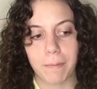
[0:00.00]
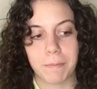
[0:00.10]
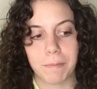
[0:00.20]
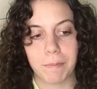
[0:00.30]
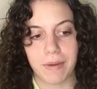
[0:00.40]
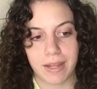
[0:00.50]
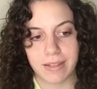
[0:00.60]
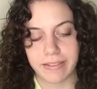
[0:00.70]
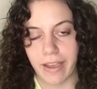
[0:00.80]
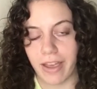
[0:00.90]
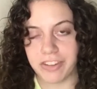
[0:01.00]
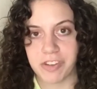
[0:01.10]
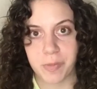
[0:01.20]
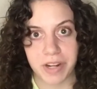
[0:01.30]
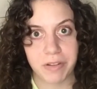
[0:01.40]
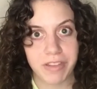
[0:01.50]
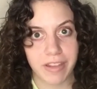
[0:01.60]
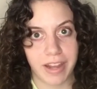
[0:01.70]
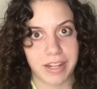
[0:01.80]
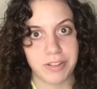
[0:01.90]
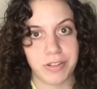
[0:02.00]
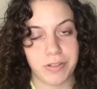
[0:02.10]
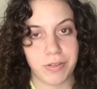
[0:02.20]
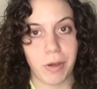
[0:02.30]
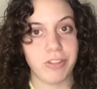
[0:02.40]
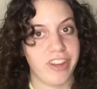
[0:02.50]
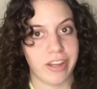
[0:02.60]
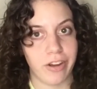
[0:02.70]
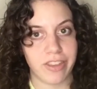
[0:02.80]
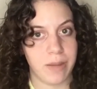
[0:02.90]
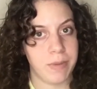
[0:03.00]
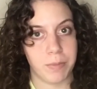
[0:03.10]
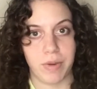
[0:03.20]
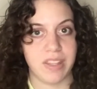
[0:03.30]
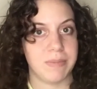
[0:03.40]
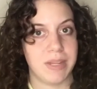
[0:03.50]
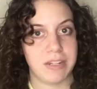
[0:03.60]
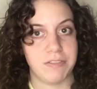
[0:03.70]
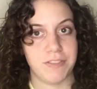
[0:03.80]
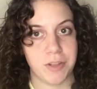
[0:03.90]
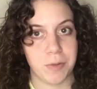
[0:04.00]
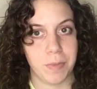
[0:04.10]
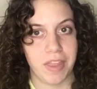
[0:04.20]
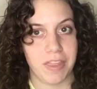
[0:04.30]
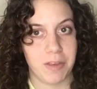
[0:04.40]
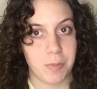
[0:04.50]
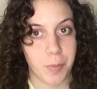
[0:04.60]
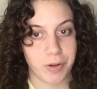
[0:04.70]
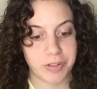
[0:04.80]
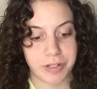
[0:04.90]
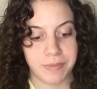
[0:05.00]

But I just went outside to go check on them and bring them in and film this portion.